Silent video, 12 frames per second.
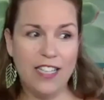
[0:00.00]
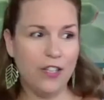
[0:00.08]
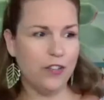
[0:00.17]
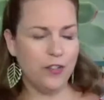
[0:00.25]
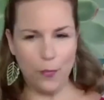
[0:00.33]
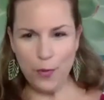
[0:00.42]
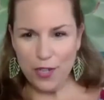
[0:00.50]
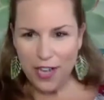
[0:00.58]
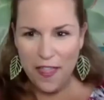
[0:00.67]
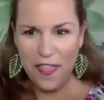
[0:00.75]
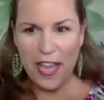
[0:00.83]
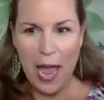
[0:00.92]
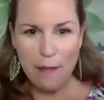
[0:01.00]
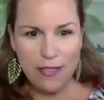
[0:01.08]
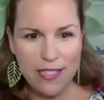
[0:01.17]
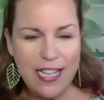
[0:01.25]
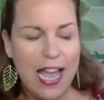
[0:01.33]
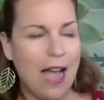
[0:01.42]
you're putting on the
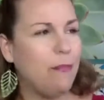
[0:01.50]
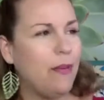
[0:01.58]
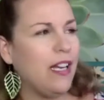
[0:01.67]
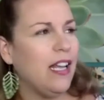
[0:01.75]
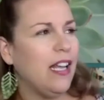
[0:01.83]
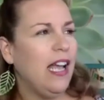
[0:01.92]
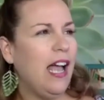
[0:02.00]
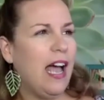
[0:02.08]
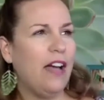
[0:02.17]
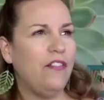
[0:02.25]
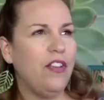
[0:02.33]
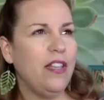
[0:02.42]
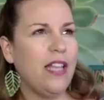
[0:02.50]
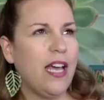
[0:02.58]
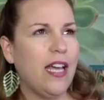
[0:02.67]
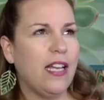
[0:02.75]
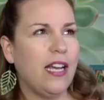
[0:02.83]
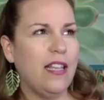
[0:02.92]
captain's hat, but having
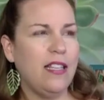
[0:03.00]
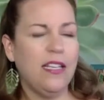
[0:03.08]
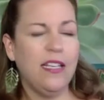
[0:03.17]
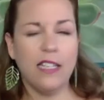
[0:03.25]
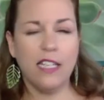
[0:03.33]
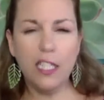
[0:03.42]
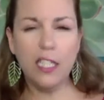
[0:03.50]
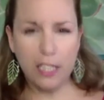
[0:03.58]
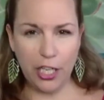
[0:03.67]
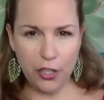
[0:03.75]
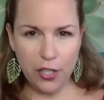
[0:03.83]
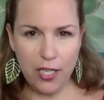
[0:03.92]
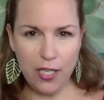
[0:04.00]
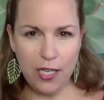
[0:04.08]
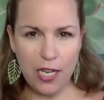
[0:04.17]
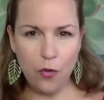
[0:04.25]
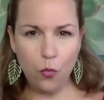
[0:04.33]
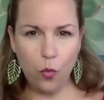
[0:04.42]
that, I think the clarity
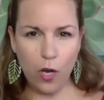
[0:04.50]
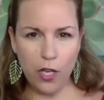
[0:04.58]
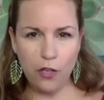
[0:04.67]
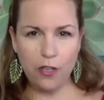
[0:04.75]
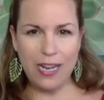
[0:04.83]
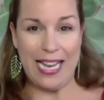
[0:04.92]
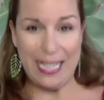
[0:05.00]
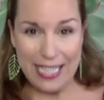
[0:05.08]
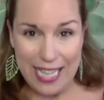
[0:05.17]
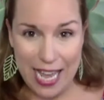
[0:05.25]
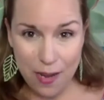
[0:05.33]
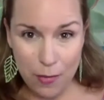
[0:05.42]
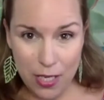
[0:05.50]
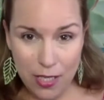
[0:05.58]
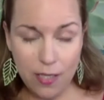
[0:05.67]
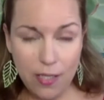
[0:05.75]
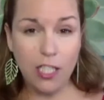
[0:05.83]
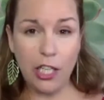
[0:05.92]
on what your end game is,
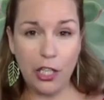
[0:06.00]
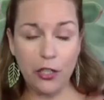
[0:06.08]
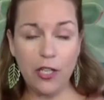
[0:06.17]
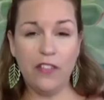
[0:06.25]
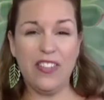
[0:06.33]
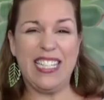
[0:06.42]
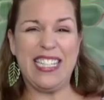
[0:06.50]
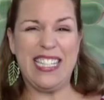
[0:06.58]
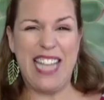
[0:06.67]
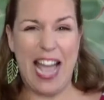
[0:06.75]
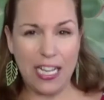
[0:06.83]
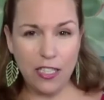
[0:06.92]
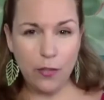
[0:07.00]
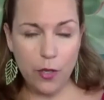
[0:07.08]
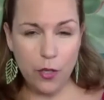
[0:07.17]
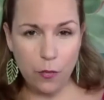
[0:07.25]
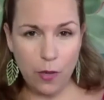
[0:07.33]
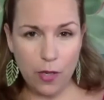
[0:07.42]
the clarity of exactly what
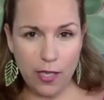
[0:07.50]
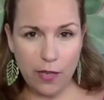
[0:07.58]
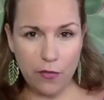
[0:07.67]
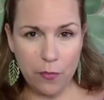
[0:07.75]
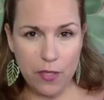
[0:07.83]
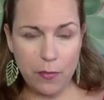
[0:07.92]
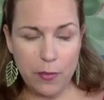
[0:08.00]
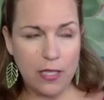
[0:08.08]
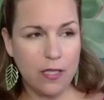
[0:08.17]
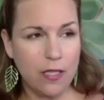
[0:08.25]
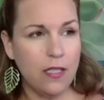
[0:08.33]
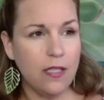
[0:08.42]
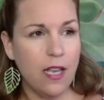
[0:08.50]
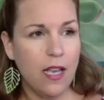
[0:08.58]
you want to get from this business,